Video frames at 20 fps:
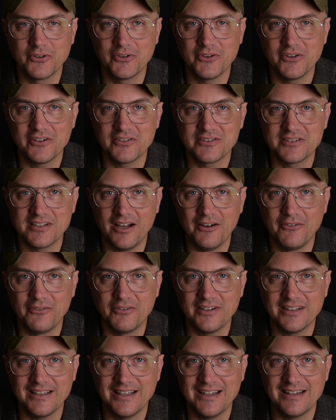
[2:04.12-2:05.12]
grew
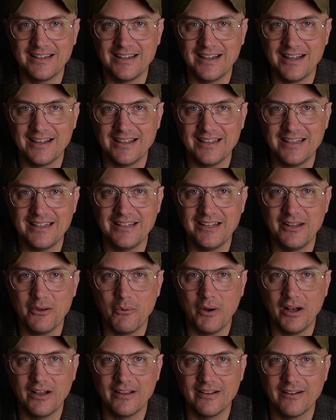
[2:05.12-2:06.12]
yourself, and then eating it
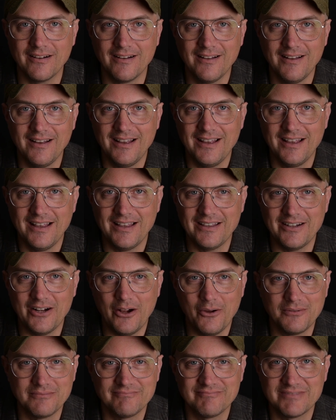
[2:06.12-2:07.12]
while you're, you
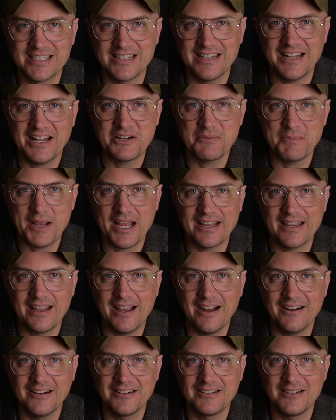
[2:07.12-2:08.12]
know, sitting on your
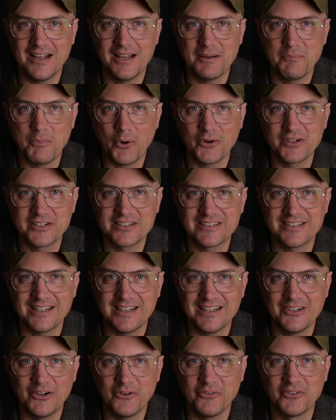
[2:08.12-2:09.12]
backyard porch
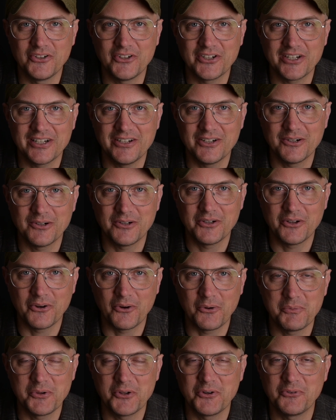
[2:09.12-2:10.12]
overlooking
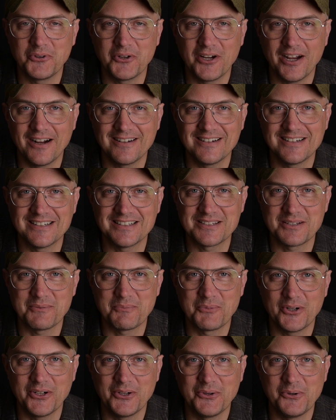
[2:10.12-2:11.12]
your own beautiful garden is a
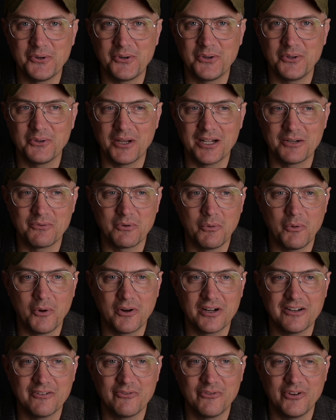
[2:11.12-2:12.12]
pretty cool and
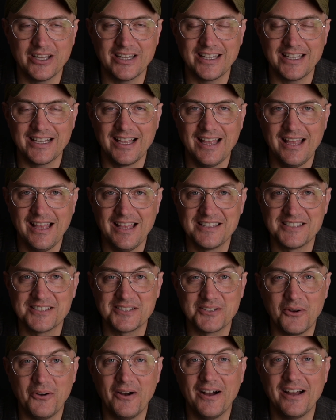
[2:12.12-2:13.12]
rewarding feeling,
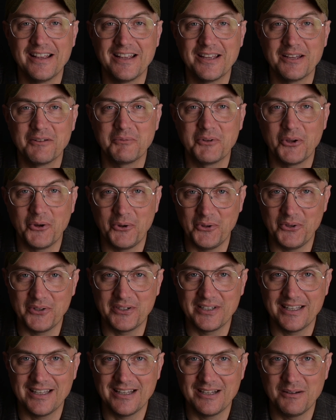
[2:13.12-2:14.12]
so I am
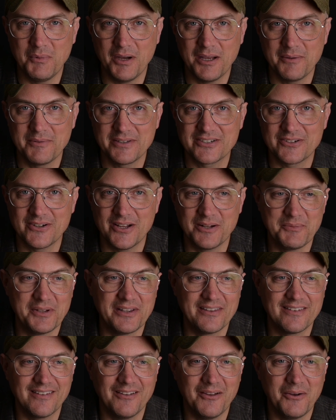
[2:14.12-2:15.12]
told by Mr.
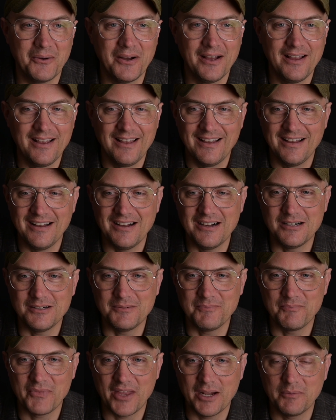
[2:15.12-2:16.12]
Edmonds. So
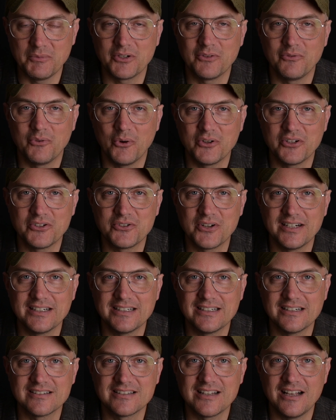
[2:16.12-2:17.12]
I'm looking forward to trying
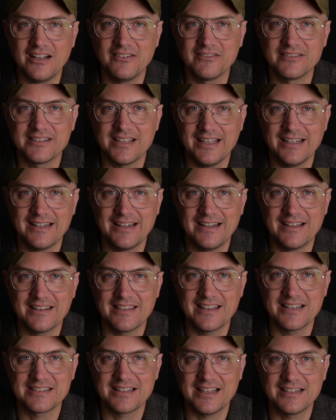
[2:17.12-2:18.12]
it ourselves, and
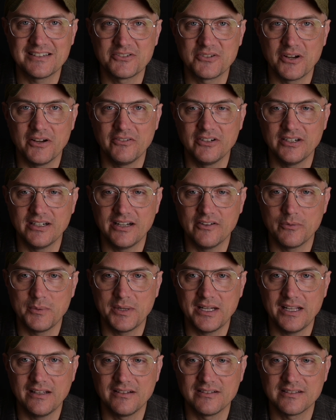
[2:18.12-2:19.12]
thanks a lot to Trevor and
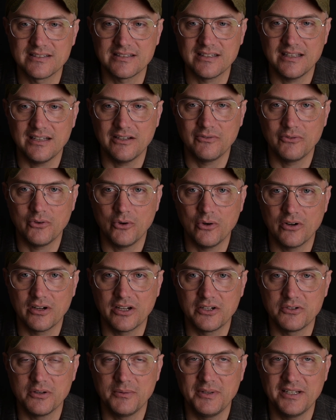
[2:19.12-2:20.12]
everybody else for
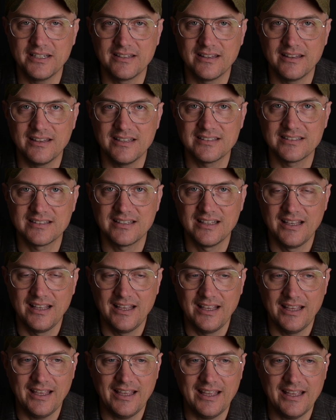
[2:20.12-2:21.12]
contributing to this,
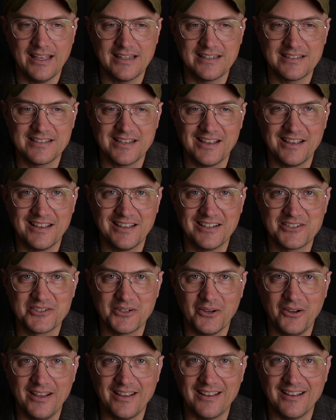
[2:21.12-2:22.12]
and
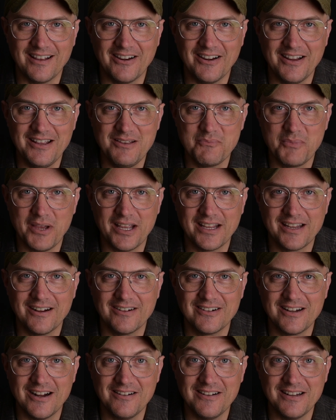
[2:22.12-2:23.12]
enjoy. All right,
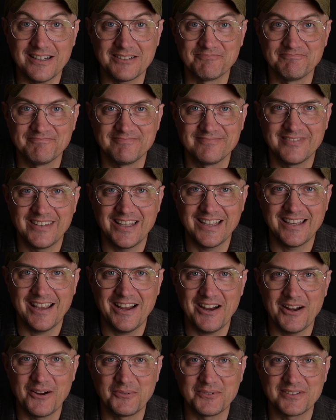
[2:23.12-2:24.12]
backyard gardening. Take
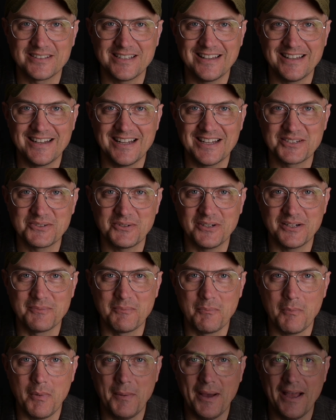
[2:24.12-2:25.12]
care. We'll see you in the next one.
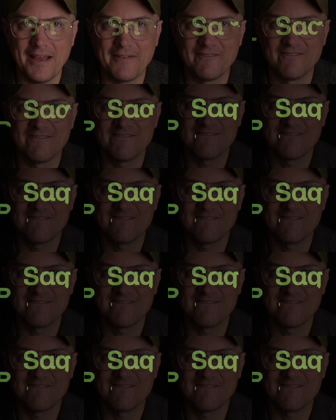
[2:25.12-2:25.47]
Bye-bye.